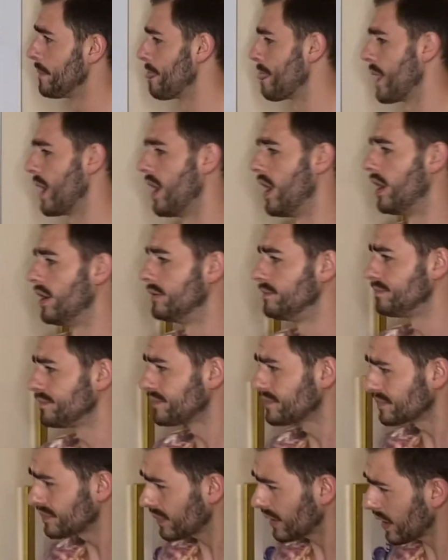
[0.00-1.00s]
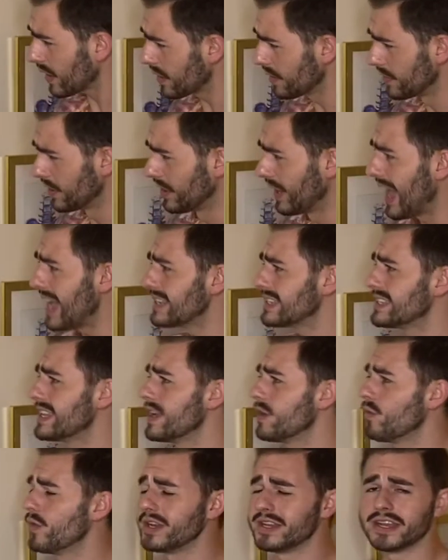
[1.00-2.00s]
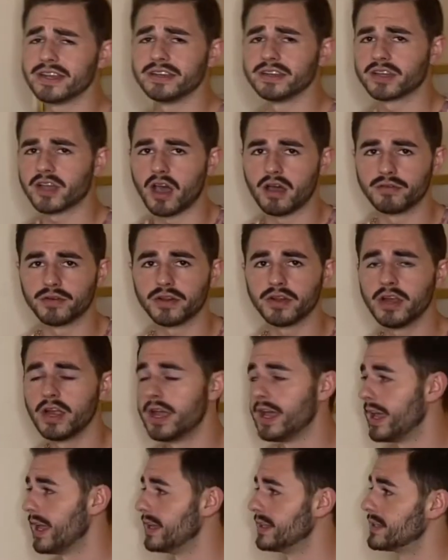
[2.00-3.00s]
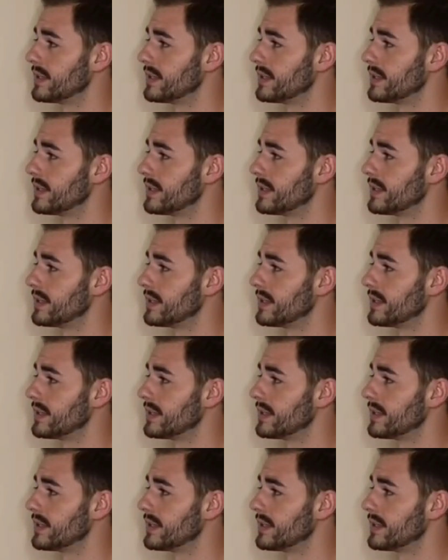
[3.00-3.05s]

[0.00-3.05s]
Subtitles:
The last thing we didn't cover is the